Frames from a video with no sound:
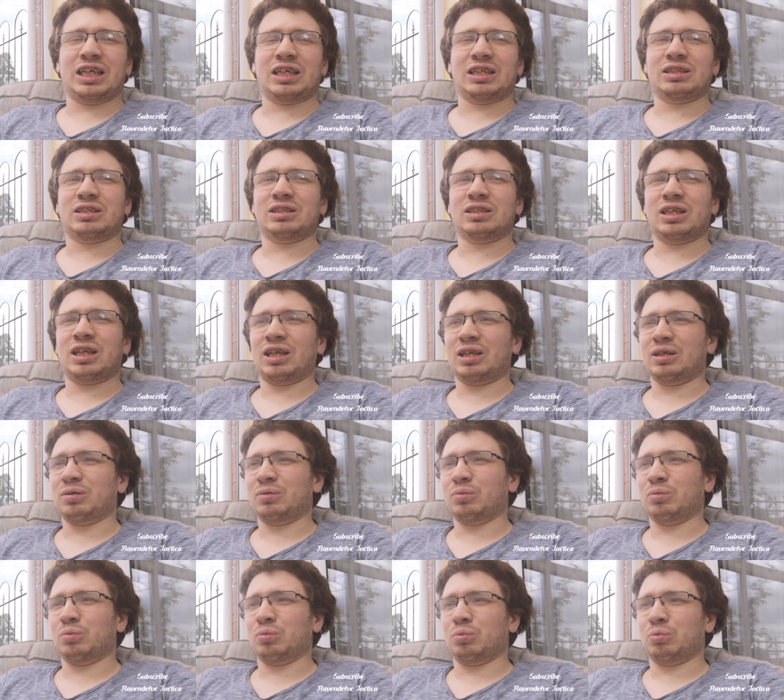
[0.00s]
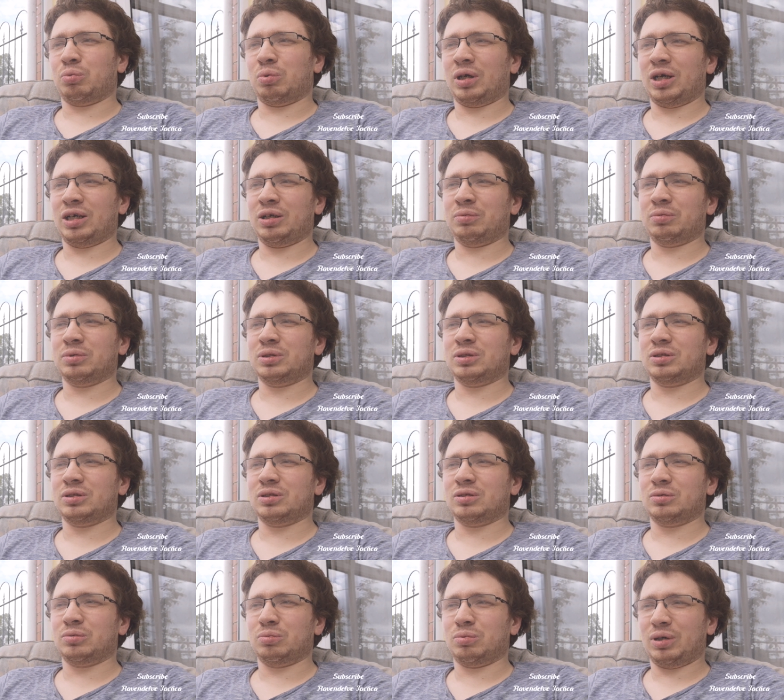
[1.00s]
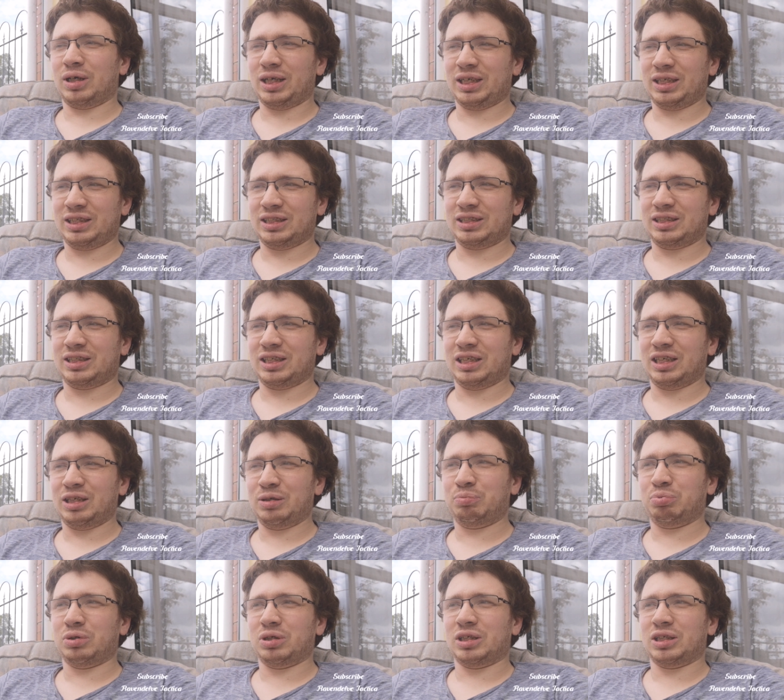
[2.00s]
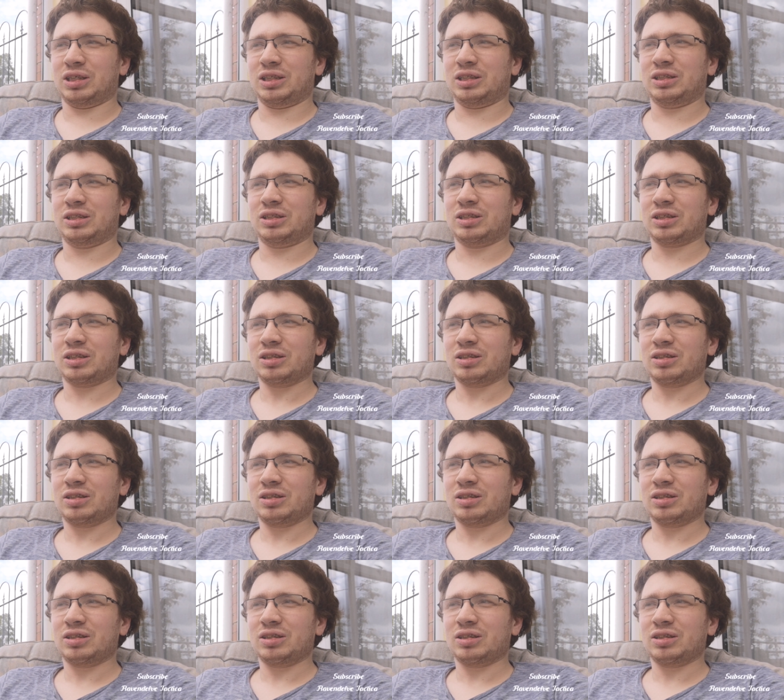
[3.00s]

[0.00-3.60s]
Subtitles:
it's just like, why deliberately